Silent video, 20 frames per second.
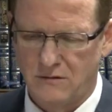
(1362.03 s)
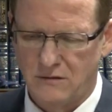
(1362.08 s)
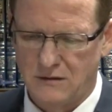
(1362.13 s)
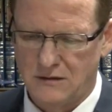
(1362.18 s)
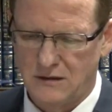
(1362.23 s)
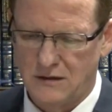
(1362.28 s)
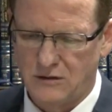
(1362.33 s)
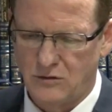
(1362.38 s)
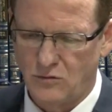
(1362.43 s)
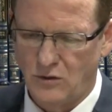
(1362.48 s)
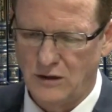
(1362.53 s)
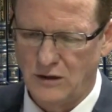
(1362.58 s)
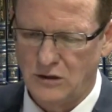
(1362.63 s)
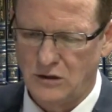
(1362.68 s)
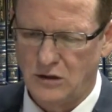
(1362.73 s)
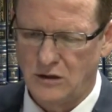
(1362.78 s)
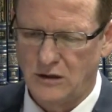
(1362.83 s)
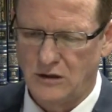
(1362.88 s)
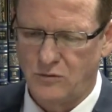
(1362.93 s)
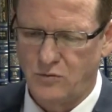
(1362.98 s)
a
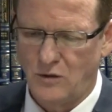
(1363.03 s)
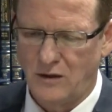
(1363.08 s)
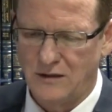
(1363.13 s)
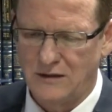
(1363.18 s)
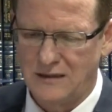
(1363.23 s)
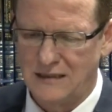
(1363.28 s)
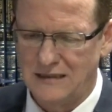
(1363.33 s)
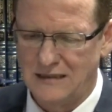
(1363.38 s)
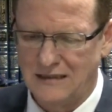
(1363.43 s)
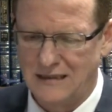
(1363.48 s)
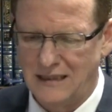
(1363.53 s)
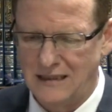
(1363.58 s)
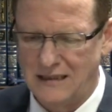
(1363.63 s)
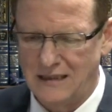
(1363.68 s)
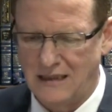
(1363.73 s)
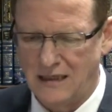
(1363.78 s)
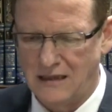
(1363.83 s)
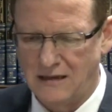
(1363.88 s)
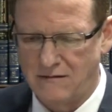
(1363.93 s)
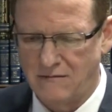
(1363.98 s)
situation that one can
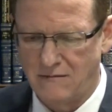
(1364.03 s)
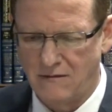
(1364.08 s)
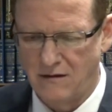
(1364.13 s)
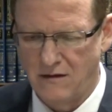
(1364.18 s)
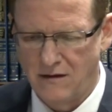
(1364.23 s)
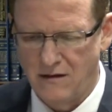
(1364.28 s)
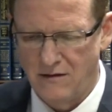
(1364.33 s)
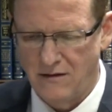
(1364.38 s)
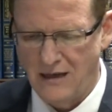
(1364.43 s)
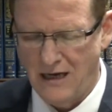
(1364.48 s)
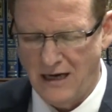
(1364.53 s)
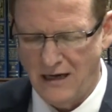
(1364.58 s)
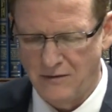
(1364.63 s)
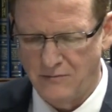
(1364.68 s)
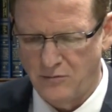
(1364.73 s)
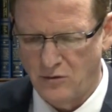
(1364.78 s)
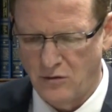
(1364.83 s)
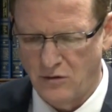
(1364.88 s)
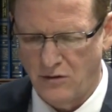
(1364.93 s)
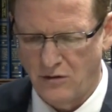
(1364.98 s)
dedicate the
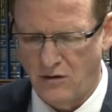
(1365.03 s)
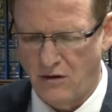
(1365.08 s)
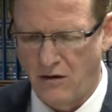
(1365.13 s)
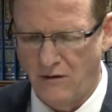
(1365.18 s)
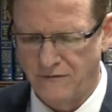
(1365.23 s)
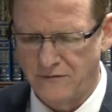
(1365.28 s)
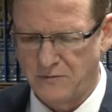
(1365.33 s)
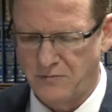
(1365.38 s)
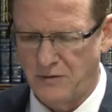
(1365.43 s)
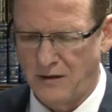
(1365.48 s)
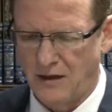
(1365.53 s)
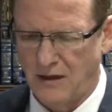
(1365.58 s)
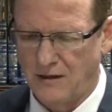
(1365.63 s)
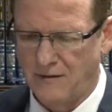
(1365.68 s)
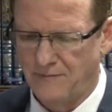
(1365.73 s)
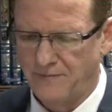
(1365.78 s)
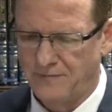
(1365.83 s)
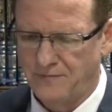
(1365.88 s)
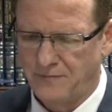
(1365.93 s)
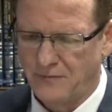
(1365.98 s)
unborn offspring
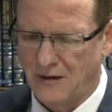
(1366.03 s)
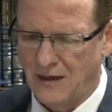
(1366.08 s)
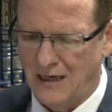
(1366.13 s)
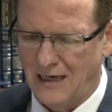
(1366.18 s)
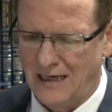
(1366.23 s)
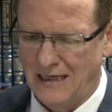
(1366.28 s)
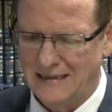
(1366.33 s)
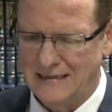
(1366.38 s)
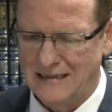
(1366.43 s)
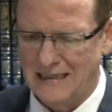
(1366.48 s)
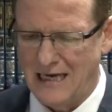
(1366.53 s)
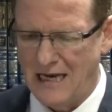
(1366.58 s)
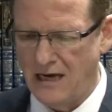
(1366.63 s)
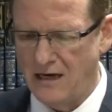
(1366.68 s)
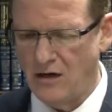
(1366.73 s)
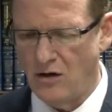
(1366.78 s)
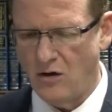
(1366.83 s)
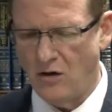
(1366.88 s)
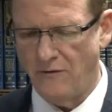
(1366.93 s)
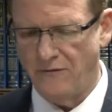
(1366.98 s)
as
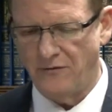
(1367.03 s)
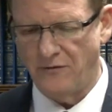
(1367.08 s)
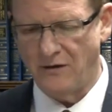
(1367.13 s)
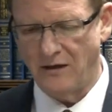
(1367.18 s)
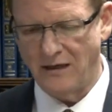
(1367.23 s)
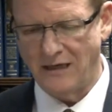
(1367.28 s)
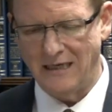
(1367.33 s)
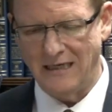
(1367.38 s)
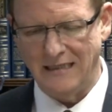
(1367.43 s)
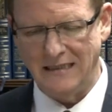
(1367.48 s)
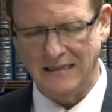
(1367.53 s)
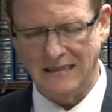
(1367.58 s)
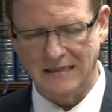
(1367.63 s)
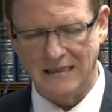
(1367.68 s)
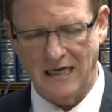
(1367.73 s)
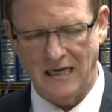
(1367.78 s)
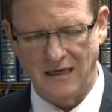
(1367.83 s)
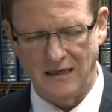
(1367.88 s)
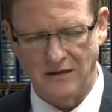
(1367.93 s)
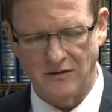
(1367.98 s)
any offering he
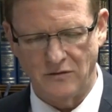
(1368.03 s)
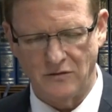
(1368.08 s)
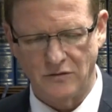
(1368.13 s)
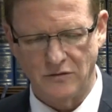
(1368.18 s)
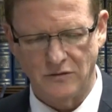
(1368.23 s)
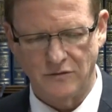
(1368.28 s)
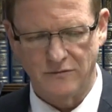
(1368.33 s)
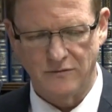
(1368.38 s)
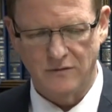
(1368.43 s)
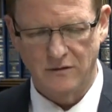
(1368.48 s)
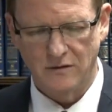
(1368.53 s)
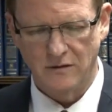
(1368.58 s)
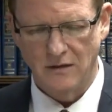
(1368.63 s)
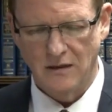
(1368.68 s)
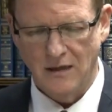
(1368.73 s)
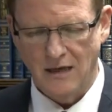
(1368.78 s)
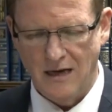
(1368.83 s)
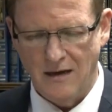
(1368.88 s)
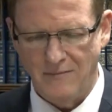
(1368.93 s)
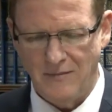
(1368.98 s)
desires?
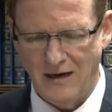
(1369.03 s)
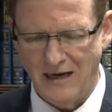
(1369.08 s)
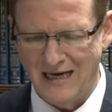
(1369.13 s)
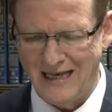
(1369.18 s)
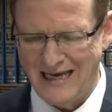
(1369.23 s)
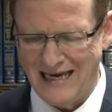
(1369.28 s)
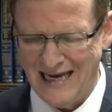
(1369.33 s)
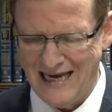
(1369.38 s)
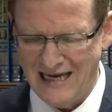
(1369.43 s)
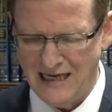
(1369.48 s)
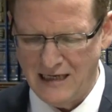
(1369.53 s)
He may